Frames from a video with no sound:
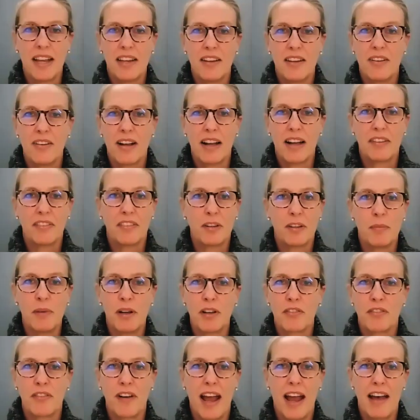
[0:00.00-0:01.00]
Thank you guys so
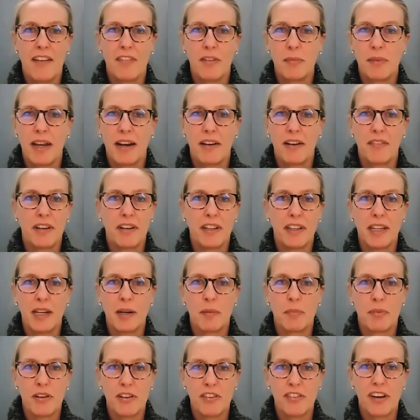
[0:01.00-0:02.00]
much for having me. I
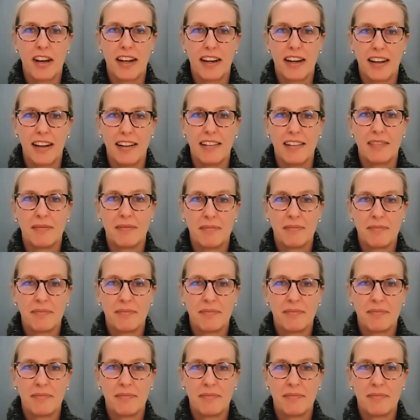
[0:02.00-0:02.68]
really appreciate it.